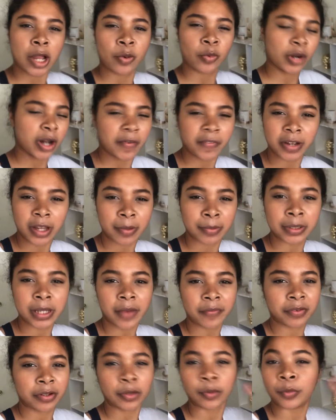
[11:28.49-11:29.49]
whatever comes
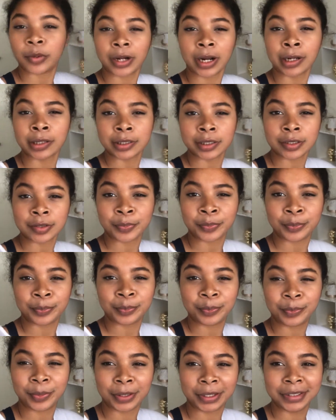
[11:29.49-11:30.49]
after the one I just
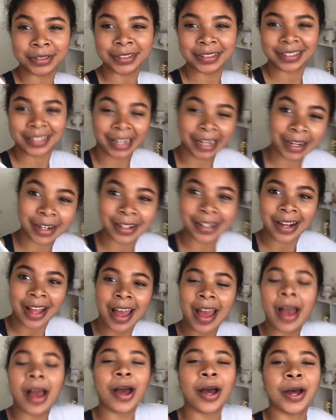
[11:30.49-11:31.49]
put here.
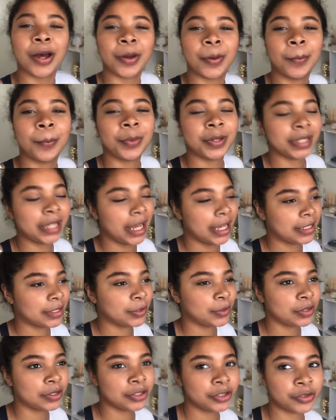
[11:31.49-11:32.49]
But yeah,
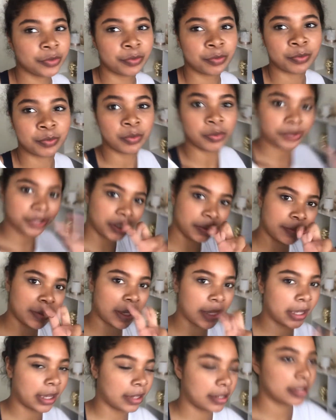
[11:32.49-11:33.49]
so this is a
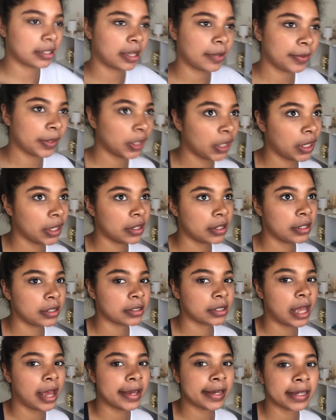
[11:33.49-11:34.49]
remake, I say,
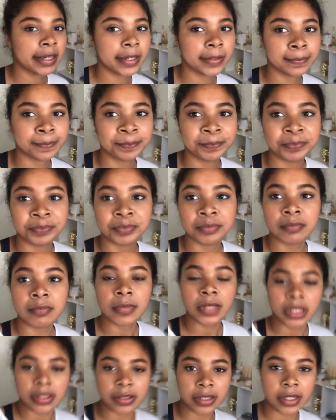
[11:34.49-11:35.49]
because I
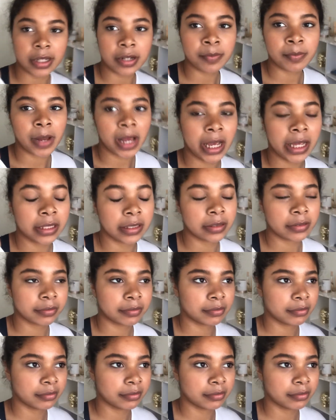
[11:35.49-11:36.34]
did my,